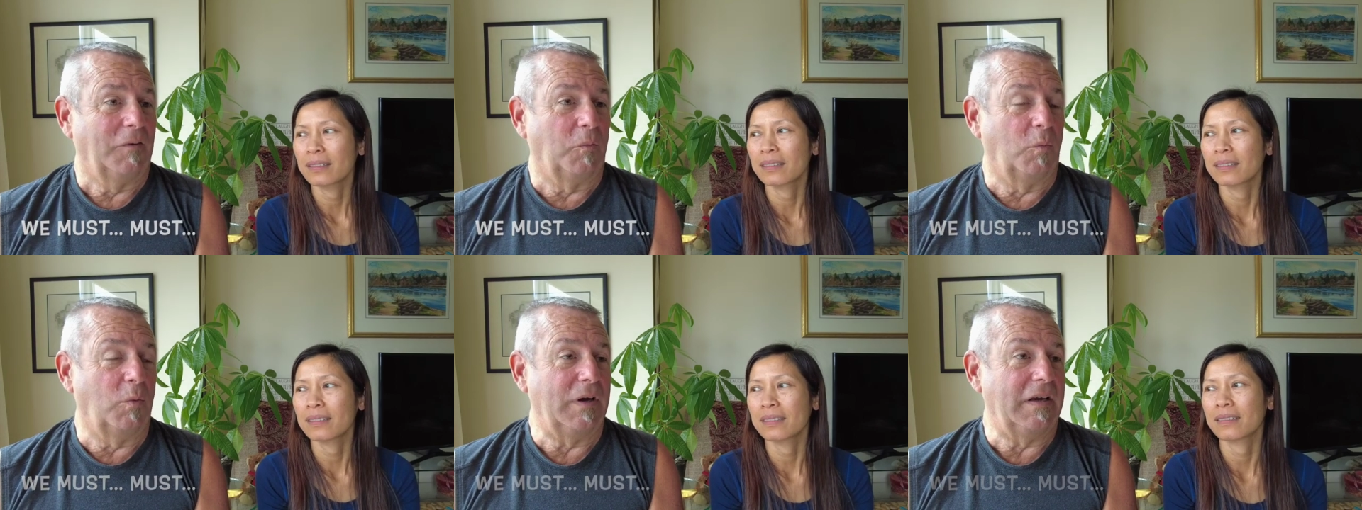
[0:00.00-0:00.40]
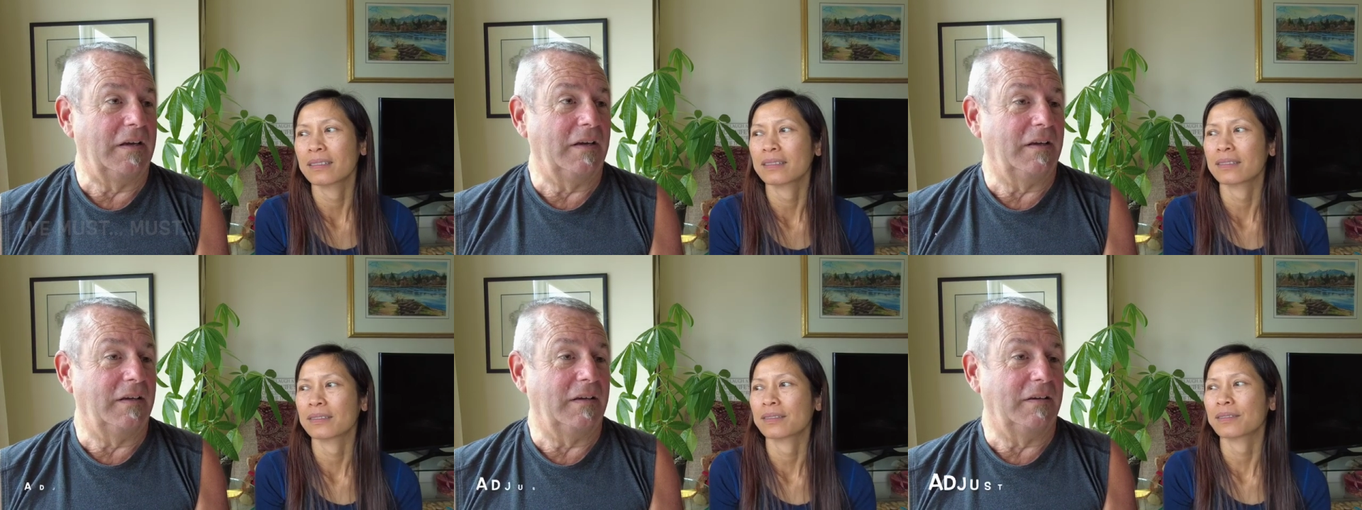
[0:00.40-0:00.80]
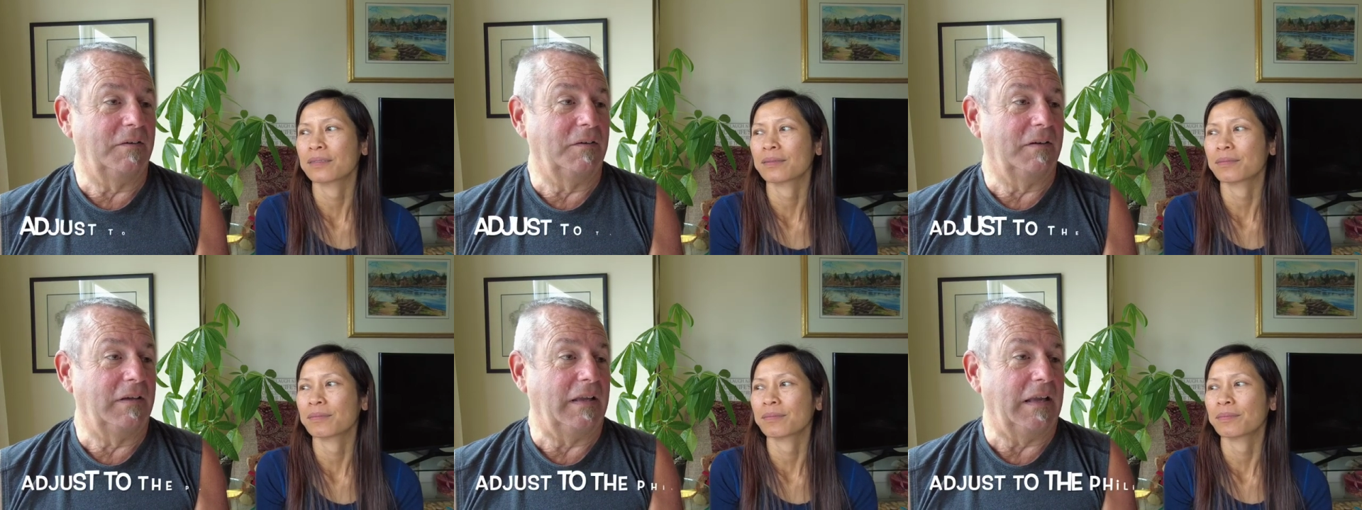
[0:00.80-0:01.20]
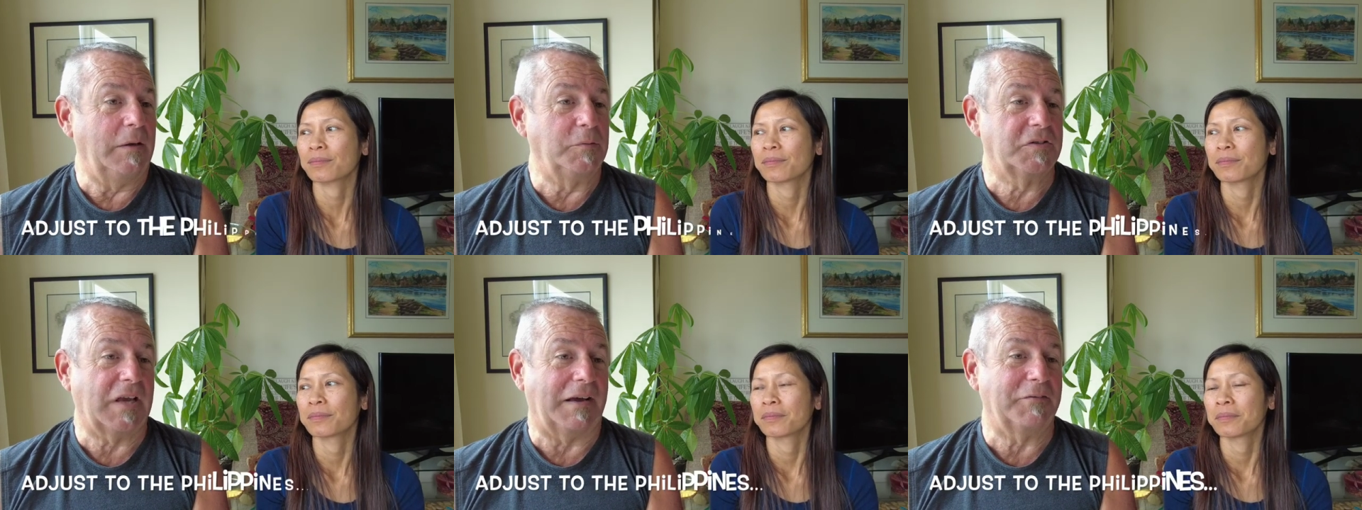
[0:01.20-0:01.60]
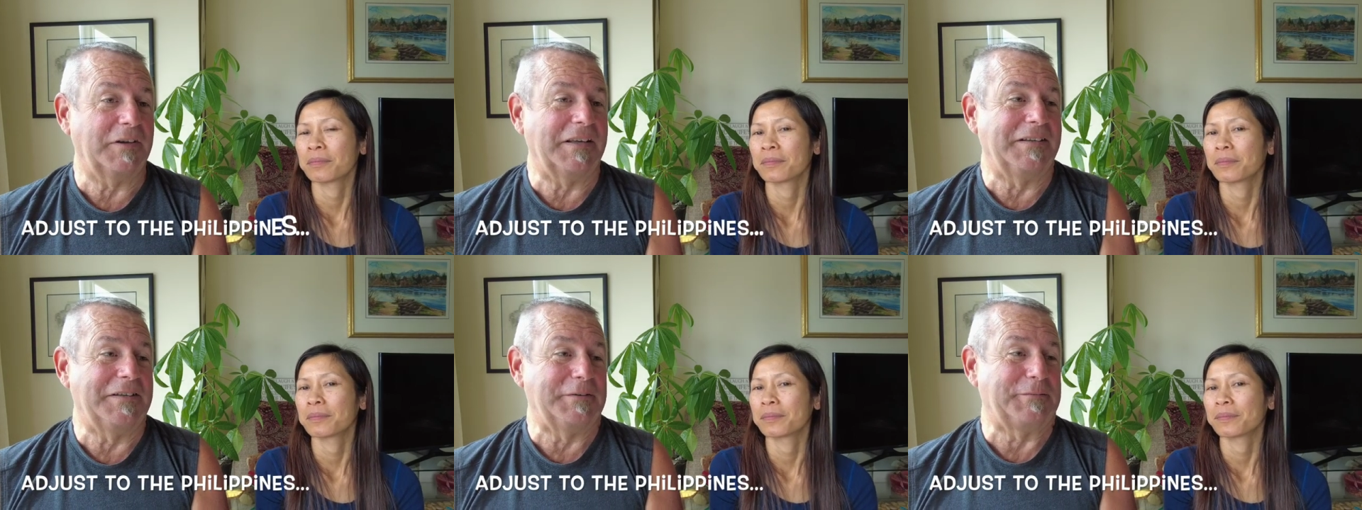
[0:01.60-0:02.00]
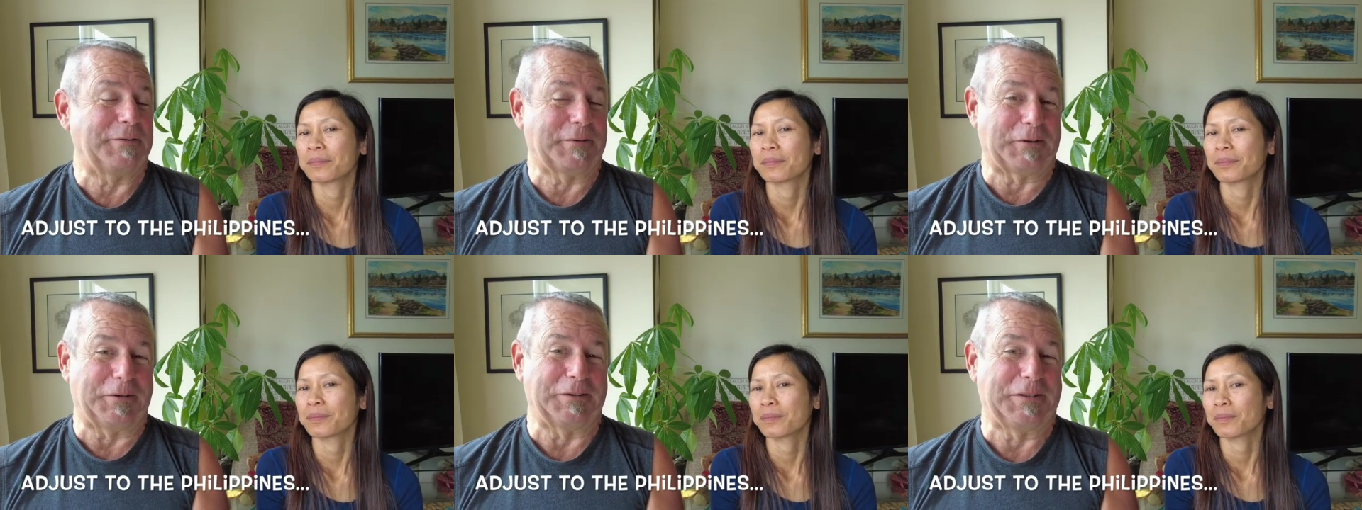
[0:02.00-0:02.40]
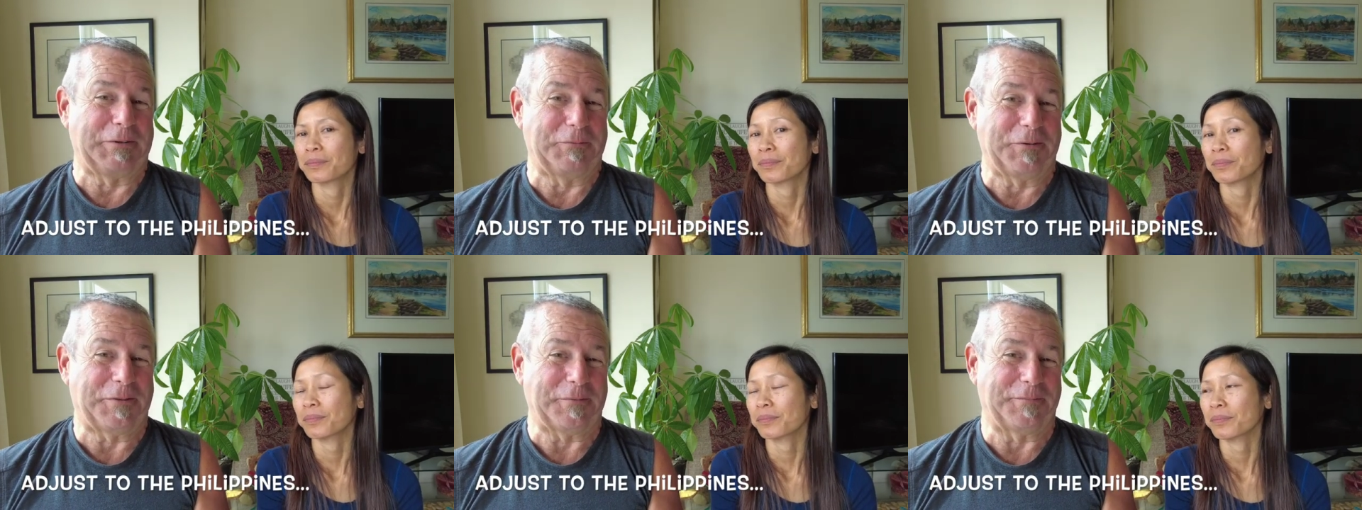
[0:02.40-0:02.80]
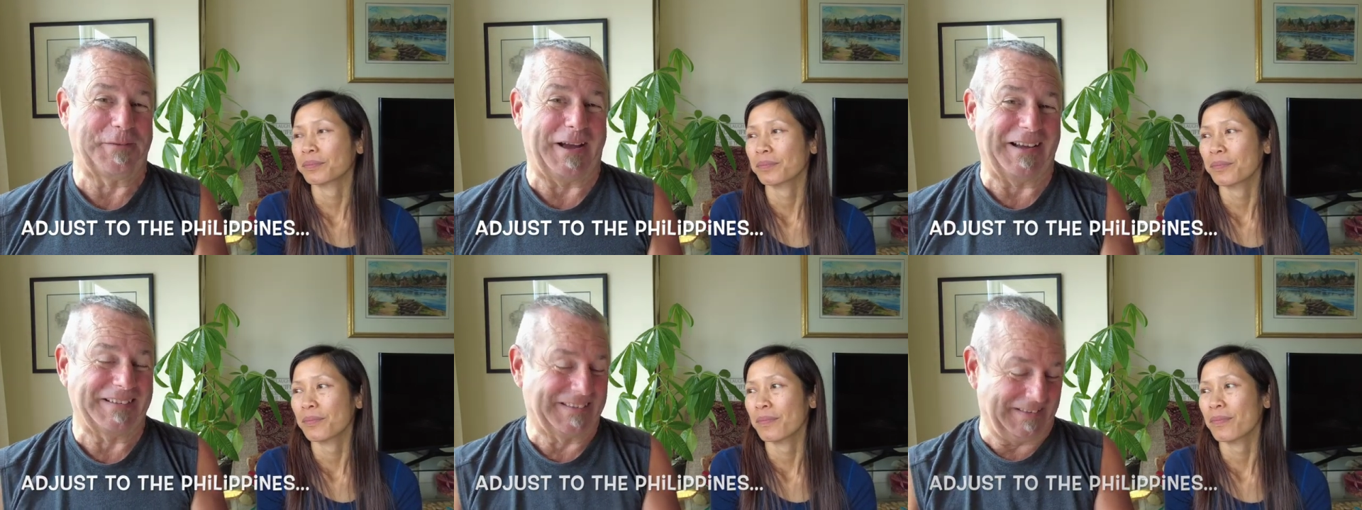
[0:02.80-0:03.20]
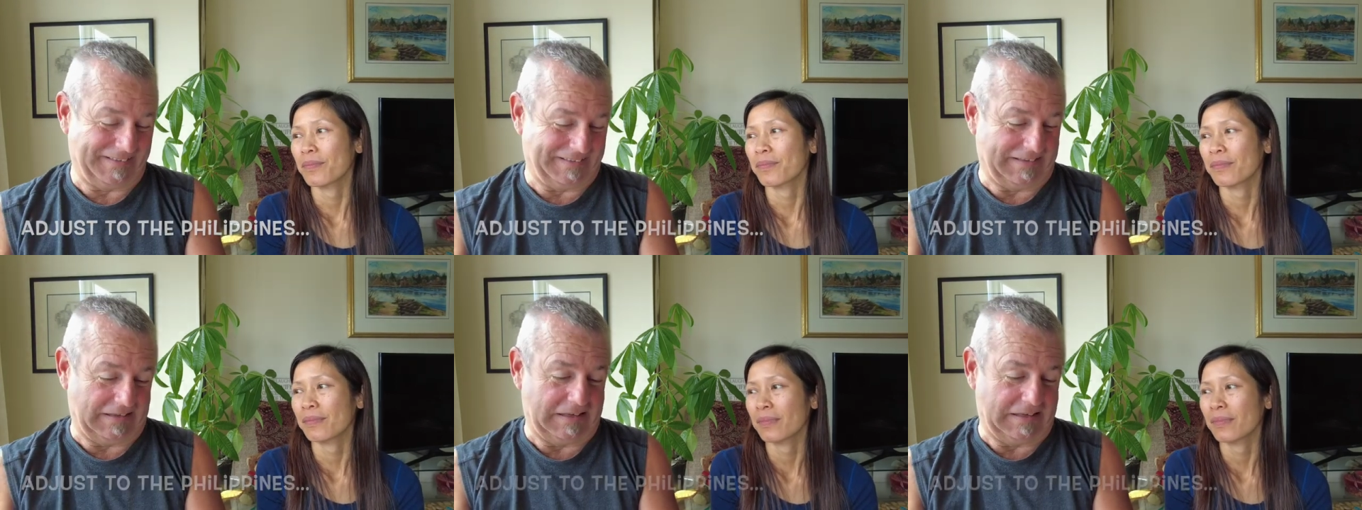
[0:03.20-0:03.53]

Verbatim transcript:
Speaker 1: we he was having a difficulty with the fact that